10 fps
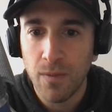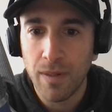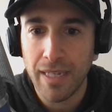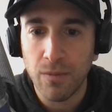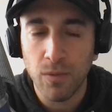
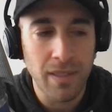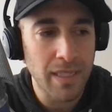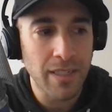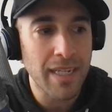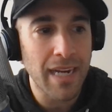when like, well,
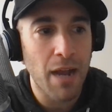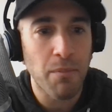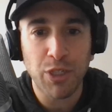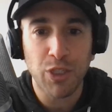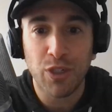look at how
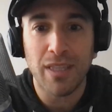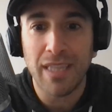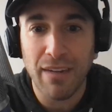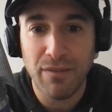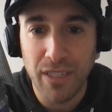much good
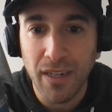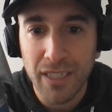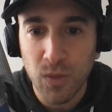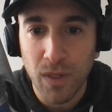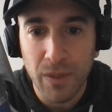they've done
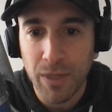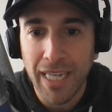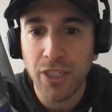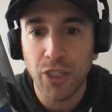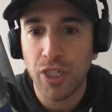as well. Like we
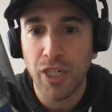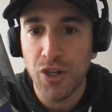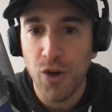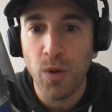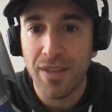can't just
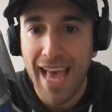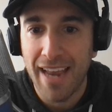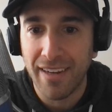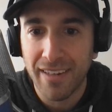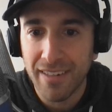ignore that.
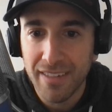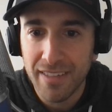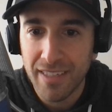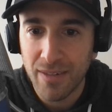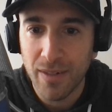
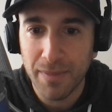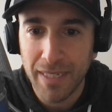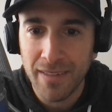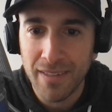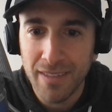You know what I
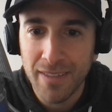mean?